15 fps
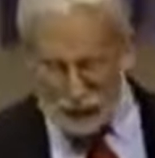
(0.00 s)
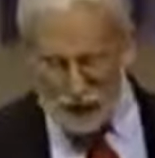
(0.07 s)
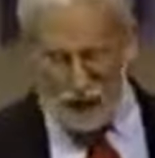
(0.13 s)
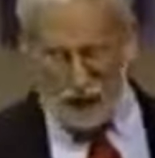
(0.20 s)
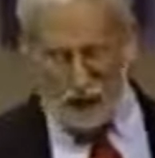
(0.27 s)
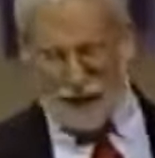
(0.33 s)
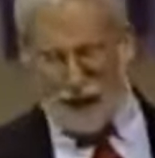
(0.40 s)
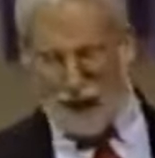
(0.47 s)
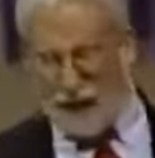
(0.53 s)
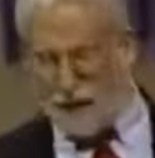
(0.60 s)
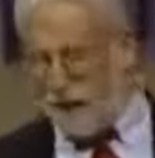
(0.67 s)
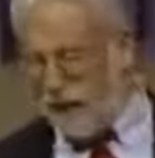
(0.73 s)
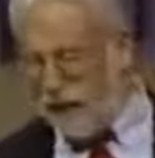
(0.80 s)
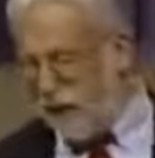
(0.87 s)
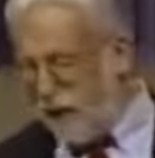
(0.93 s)
the sun,
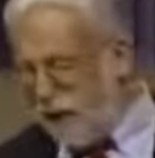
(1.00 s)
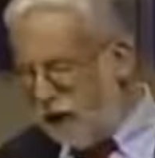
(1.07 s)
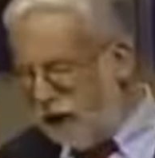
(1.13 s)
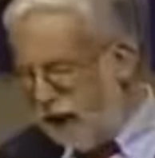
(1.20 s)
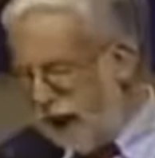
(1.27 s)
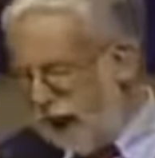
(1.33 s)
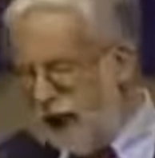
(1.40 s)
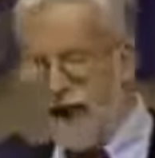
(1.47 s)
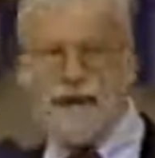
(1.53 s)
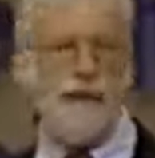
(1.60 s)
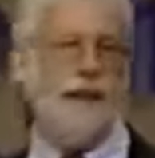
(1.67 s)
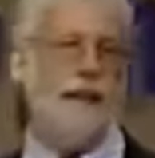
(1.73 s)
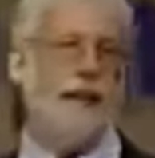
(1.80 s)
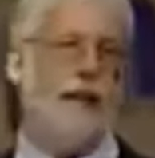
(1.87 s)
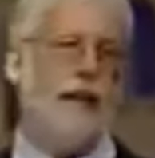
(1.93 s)
excuse me, towards the
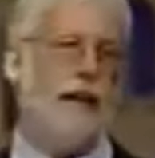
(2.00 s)
east.